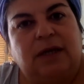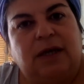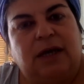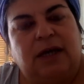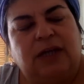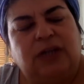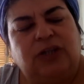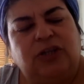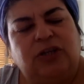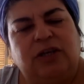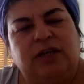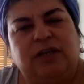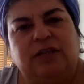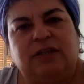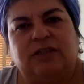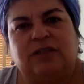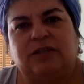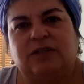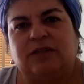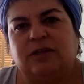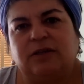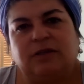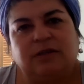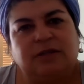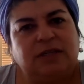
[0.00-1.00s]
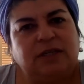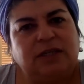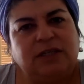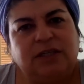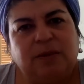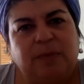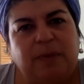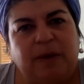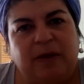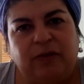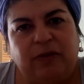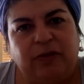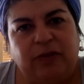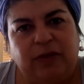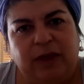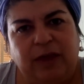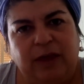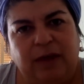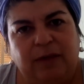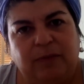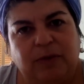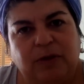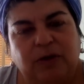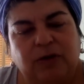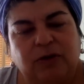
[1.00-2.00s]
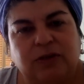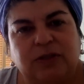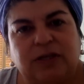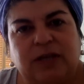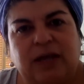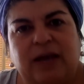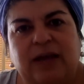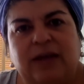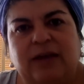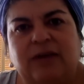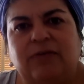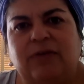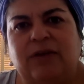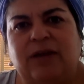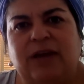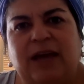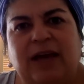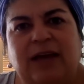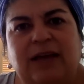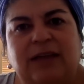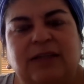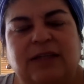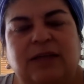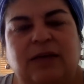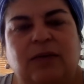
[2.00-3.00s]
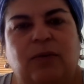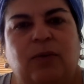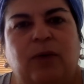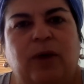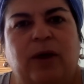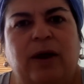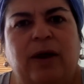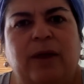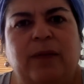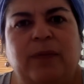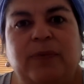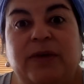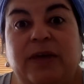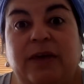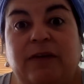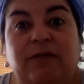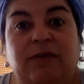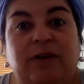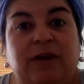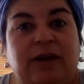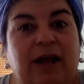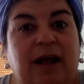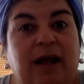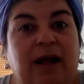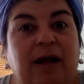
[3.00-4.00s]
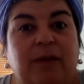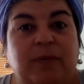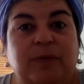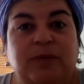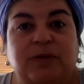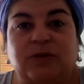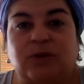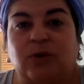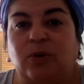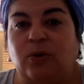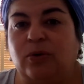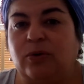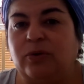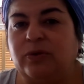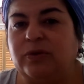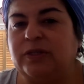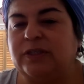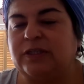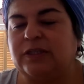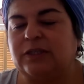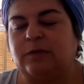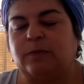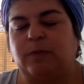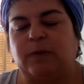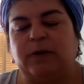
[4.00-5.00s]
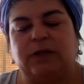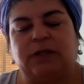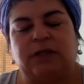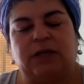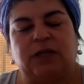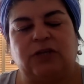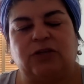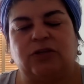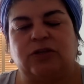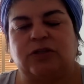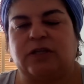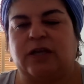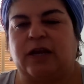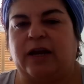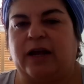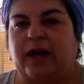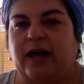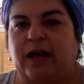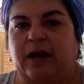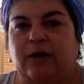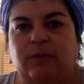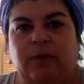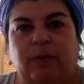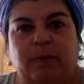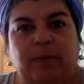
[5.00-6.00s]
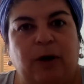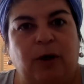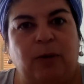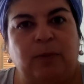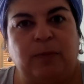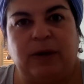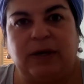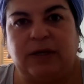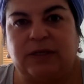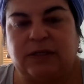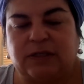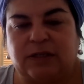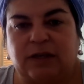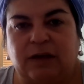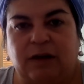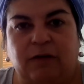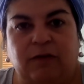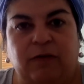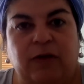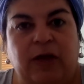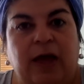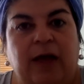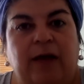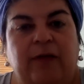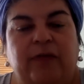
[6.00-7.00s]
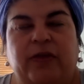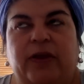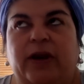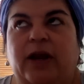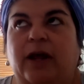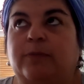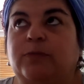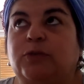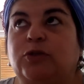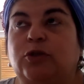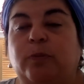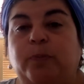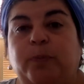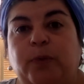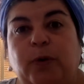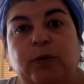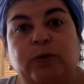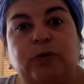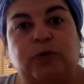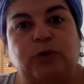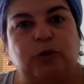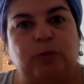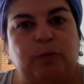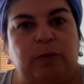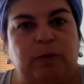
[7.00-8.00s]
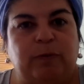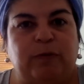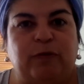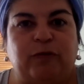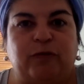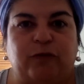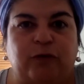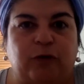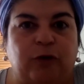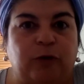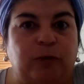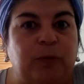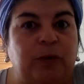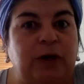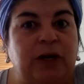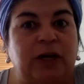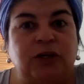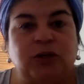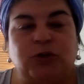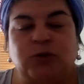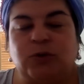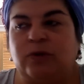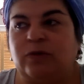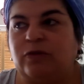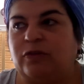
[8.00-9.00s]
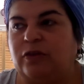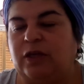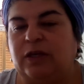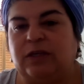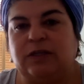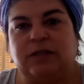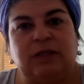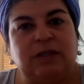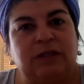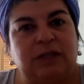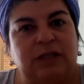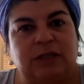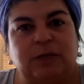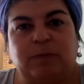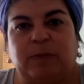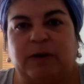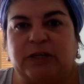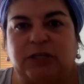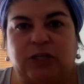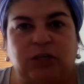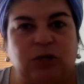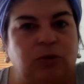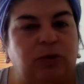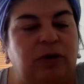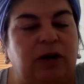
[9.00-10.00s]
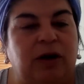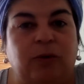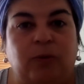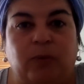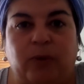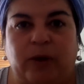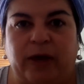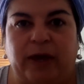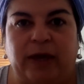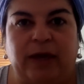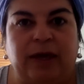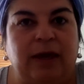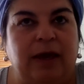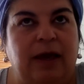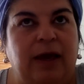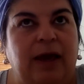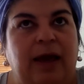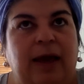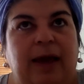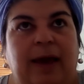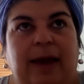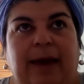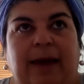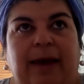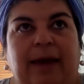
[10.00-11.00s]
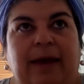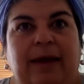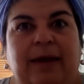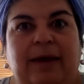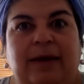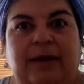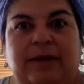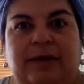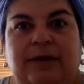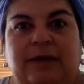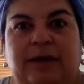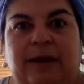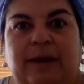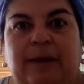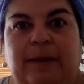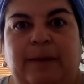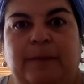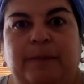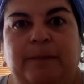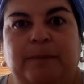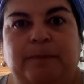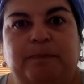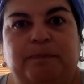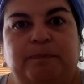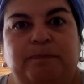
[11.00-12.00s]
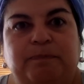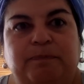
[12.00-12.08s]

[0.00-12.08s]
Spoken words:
actually it's not such a bad thing, because I realize that what I'm giving up is all these expectations that I have about myself, that I'm supposed to be performing and doing things in this particular way. And